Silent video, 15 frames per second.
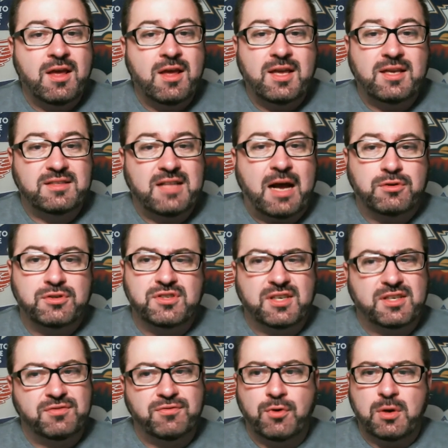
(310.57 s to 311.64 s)
He's now
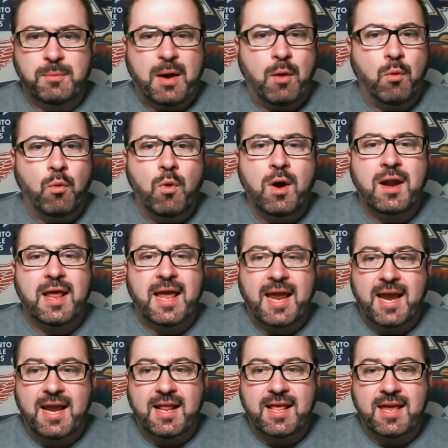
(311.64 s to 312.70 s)
6 foot, about
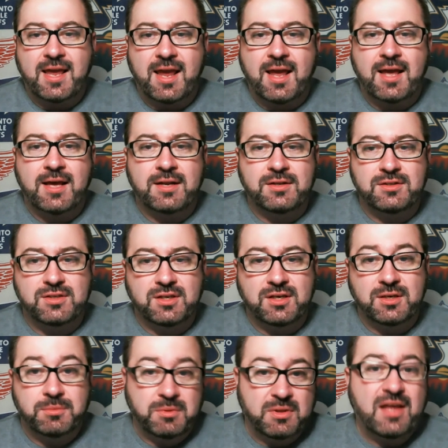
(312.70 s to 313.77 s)
180, and
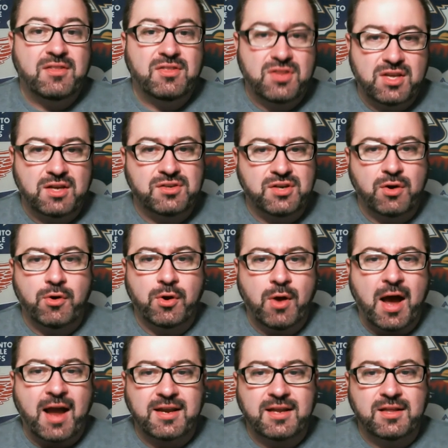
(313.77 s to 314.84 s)
led the Ontario
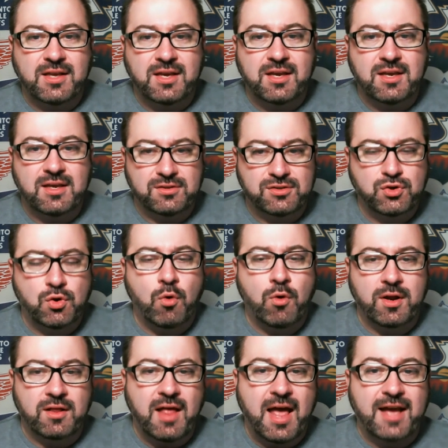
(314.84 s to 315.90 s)
Hockey League in
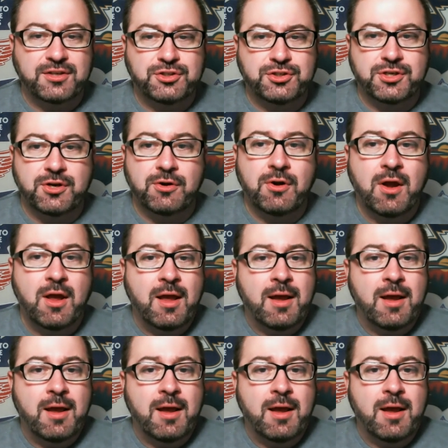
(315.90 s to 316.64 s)
scoring last year.